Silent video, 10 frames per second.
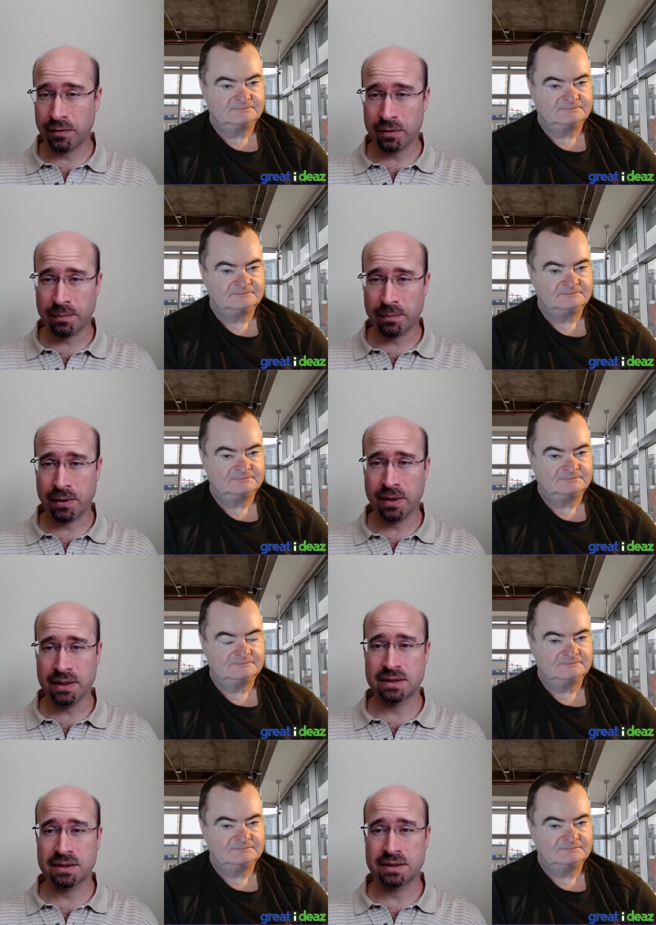Speaker 1: workflow
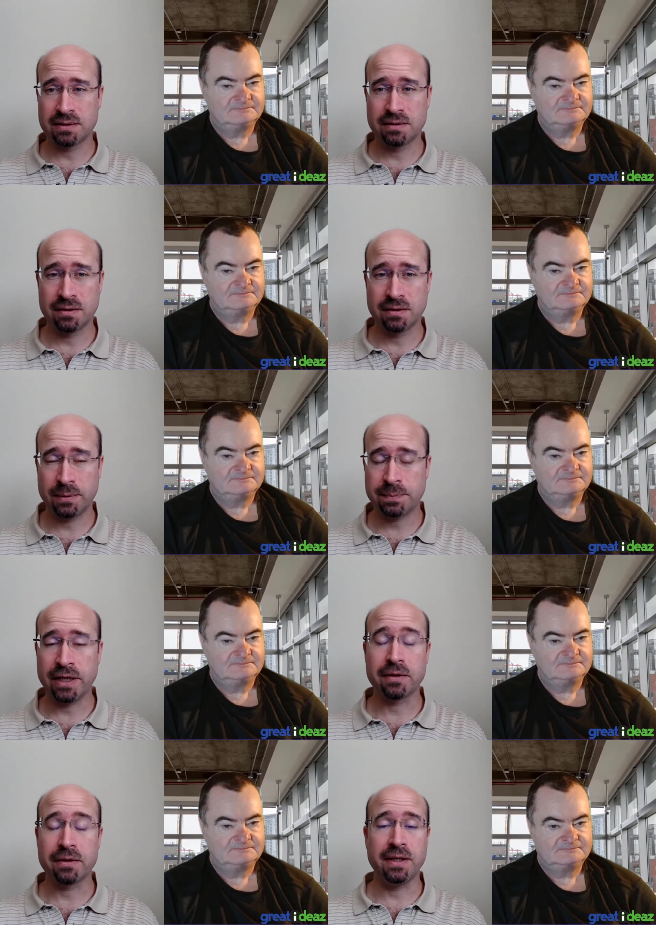components. There must
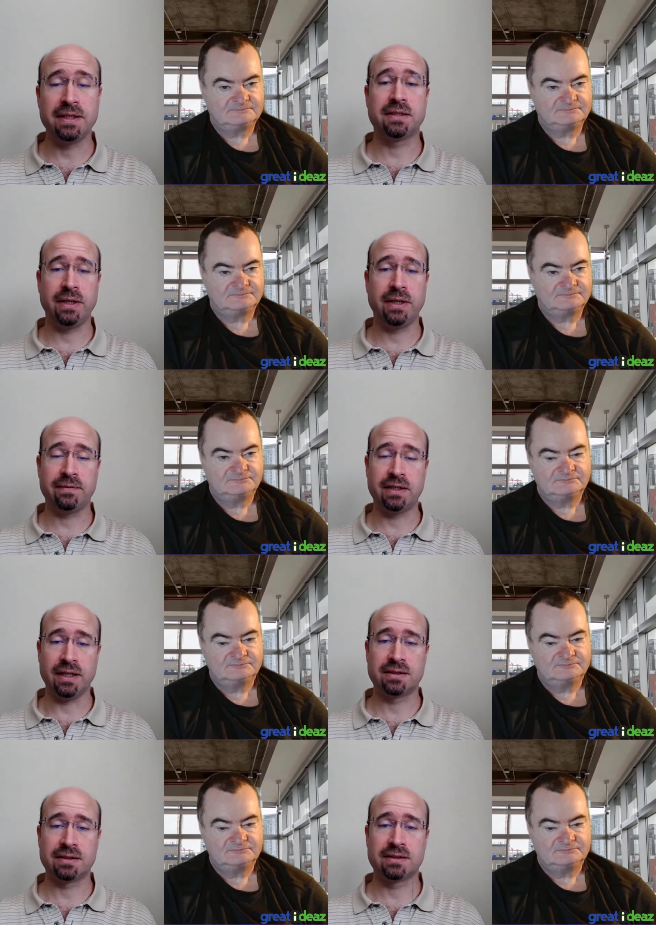be other things that we have to
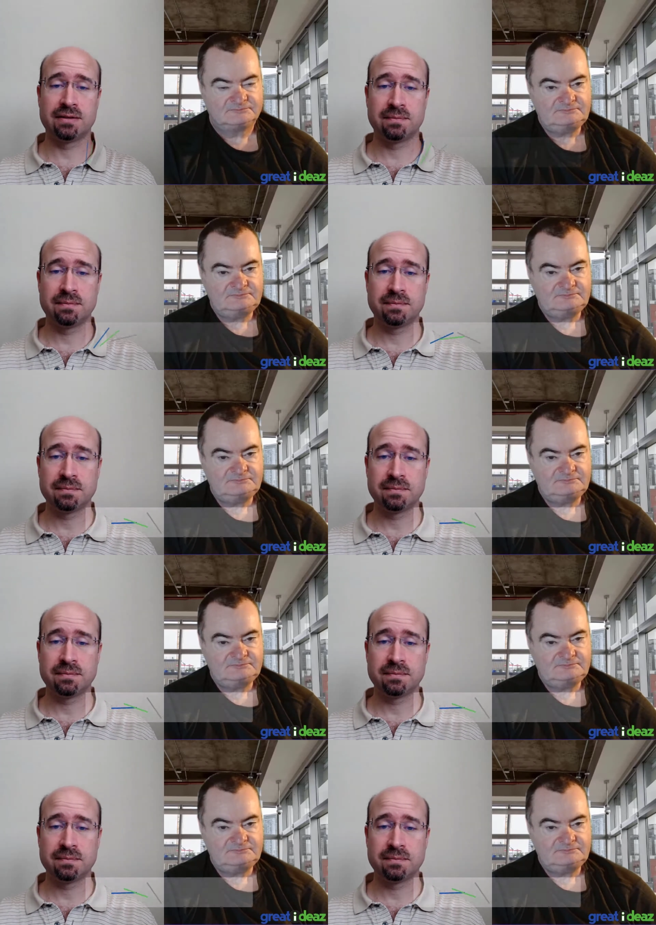test.